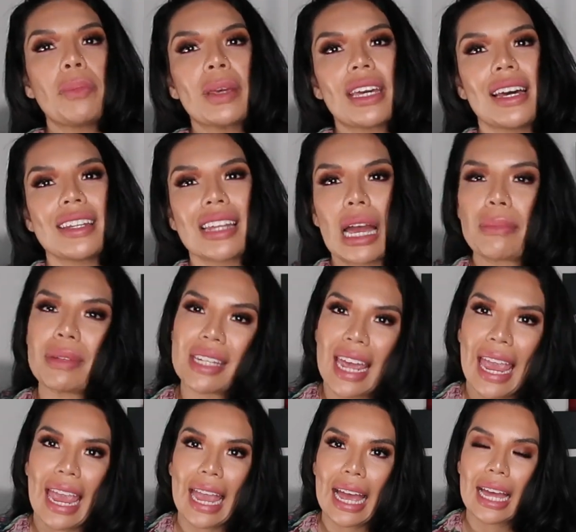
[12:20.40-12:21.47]
because I'm
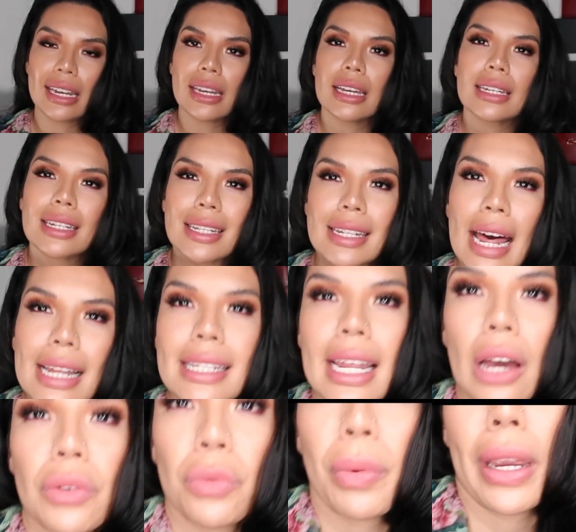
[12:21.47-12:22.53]
tan. Does that
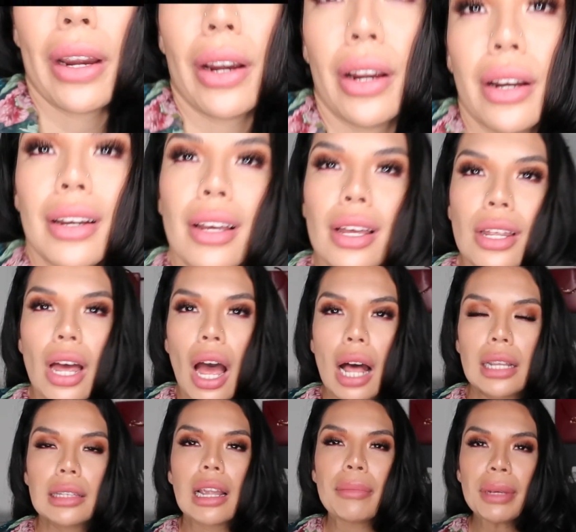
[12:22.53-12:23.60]
sound weird?
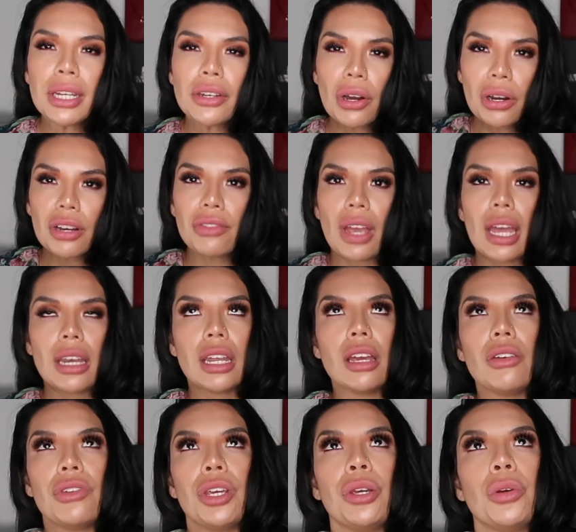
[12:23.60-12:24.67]
Let me know if any
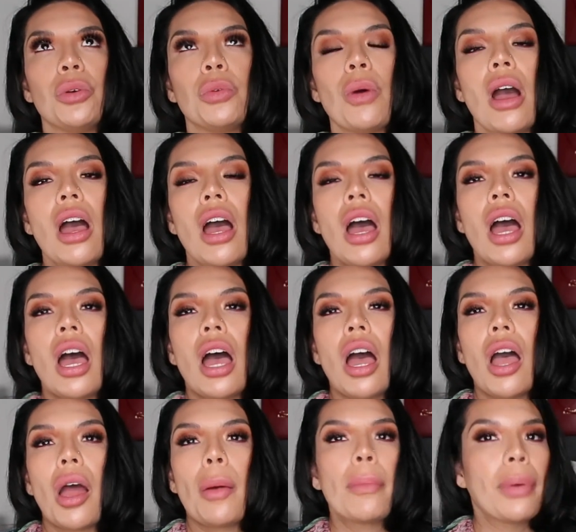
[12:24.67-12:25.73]
of you
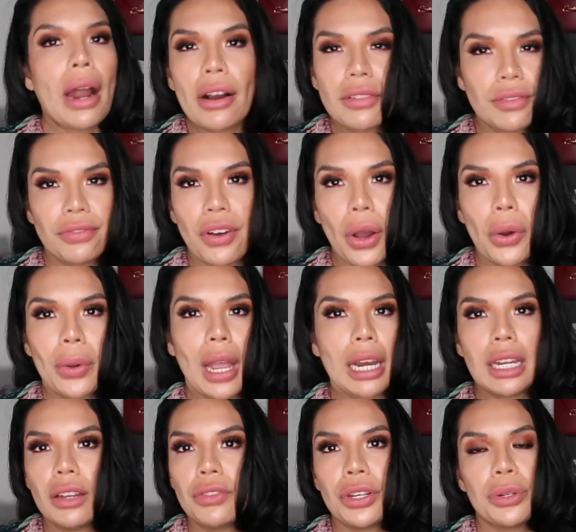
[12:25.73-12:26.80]
brown folk,
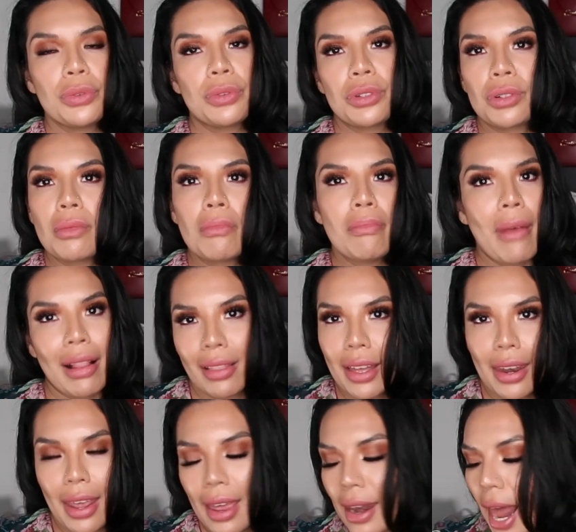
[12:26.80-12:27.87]
any of you
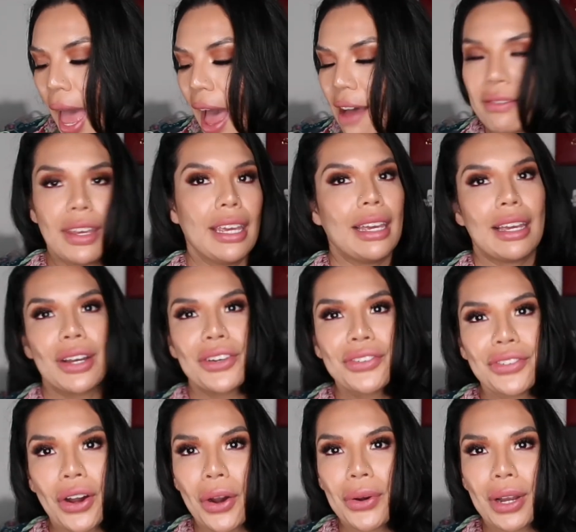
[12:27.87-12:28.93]
melanin having
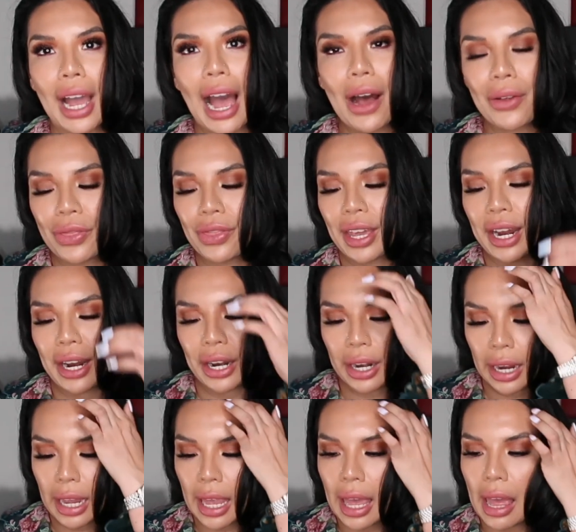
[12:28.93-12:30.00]
folk out
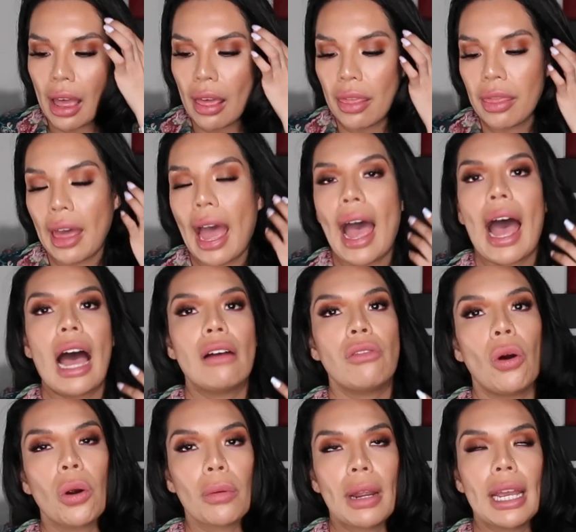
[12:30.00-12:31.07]
there that have
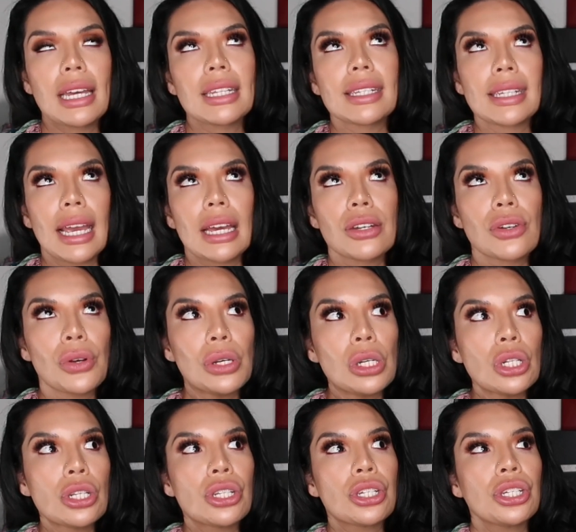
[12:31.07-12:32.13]
Oran
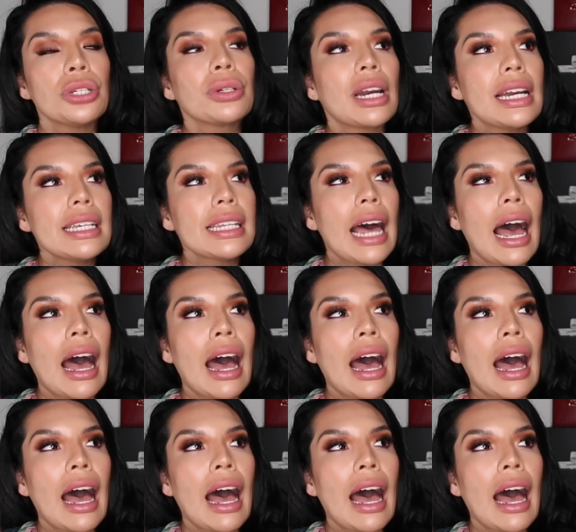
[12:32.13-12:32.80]
sandals, do you guys